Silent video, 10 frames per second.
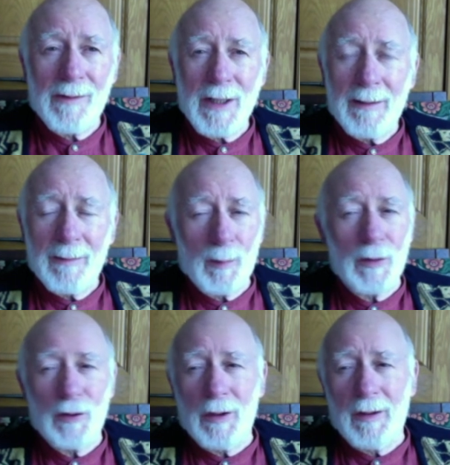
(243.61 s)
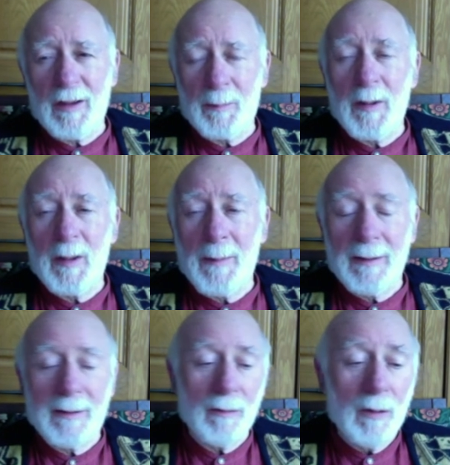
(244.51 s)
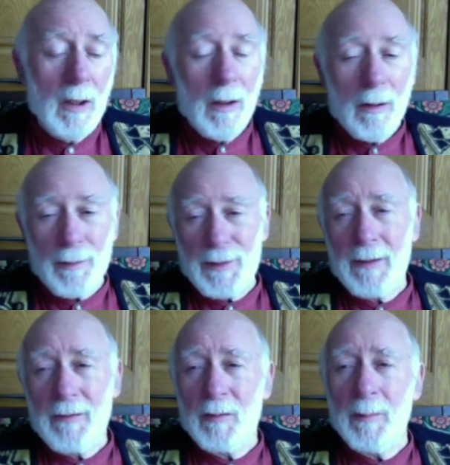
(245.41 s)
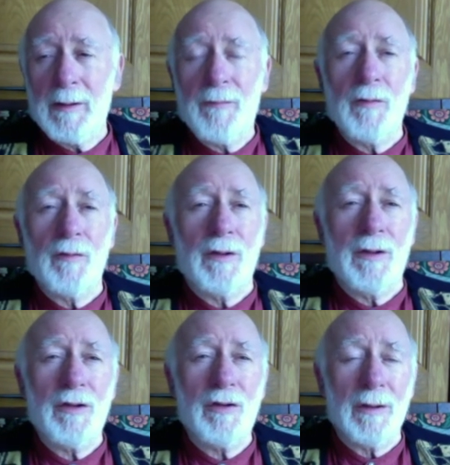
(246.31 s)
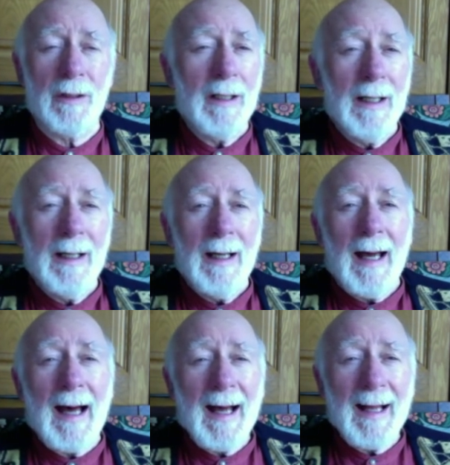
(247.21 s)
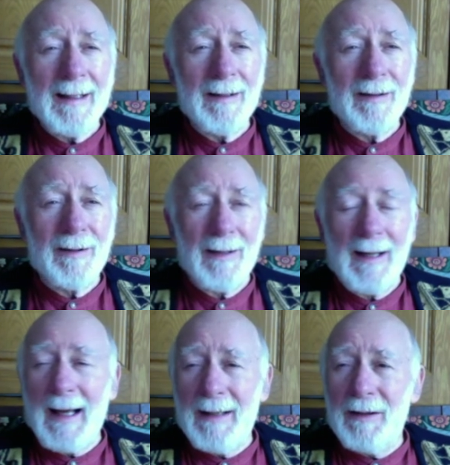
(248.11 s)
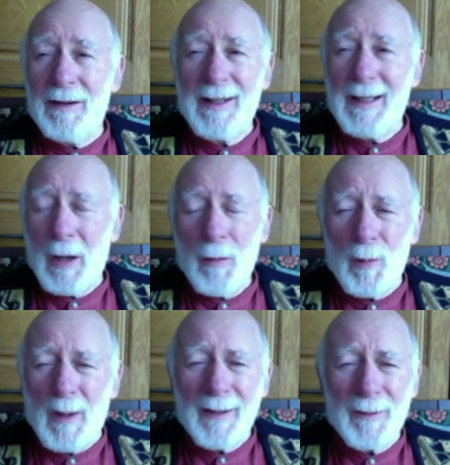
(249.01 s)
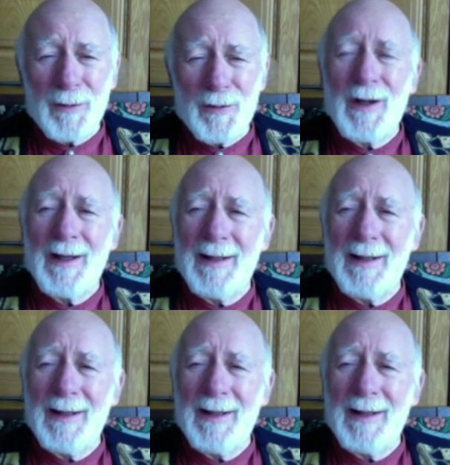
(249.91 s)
things which are experimental, or things from a different tradition, and you think, I could try